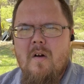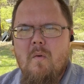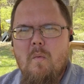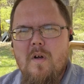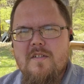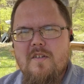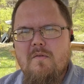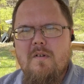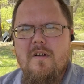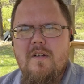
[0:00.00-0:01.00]
What's
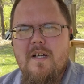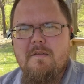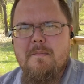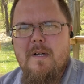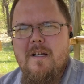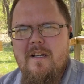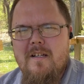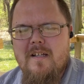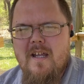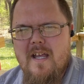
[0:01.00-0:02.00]
going on everybody?
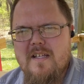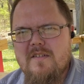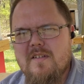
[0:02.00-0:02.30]
As